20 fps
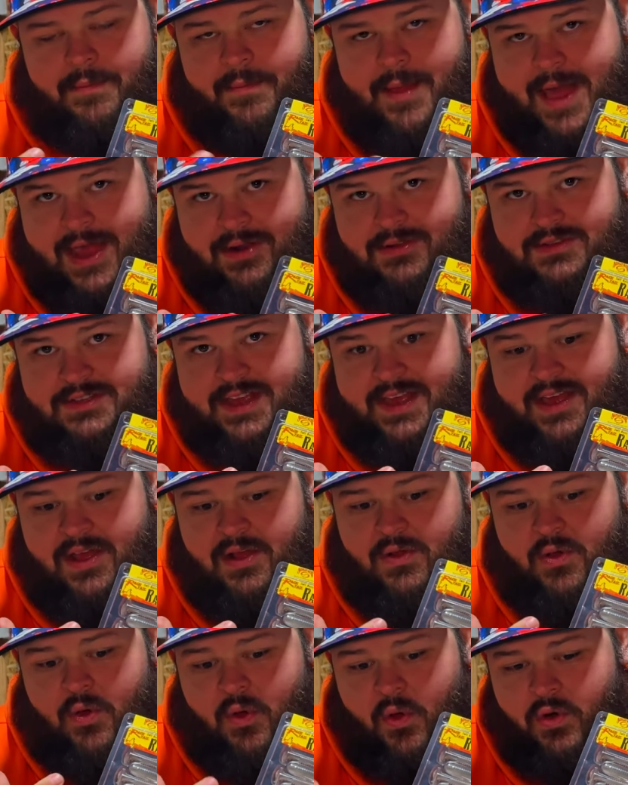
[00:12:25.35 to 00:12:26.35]

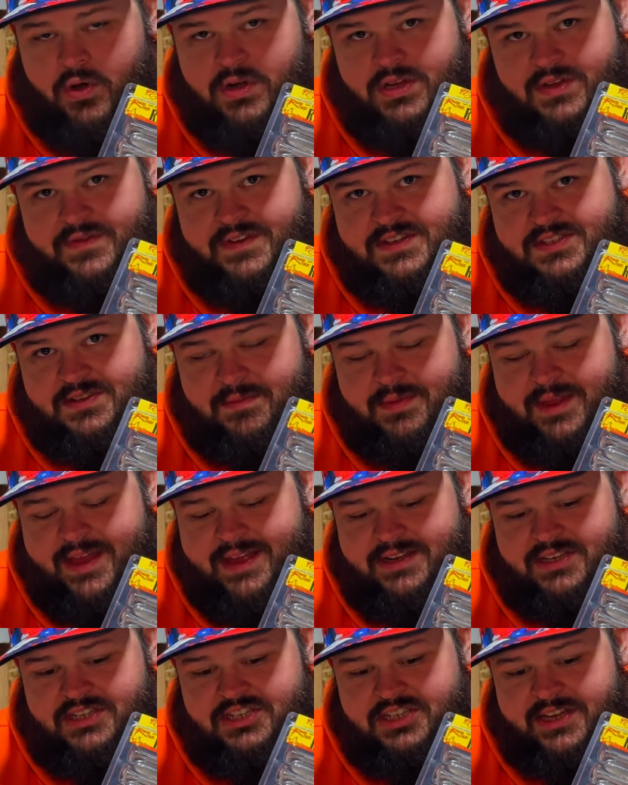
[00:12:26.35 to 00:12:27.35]
Paddletail or you fish a
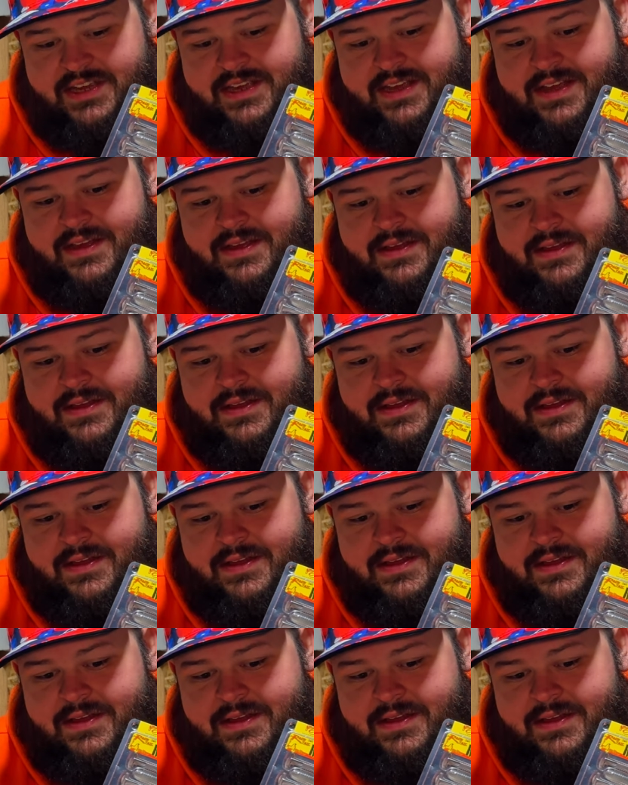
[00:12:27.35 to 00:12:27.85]
bladed jig,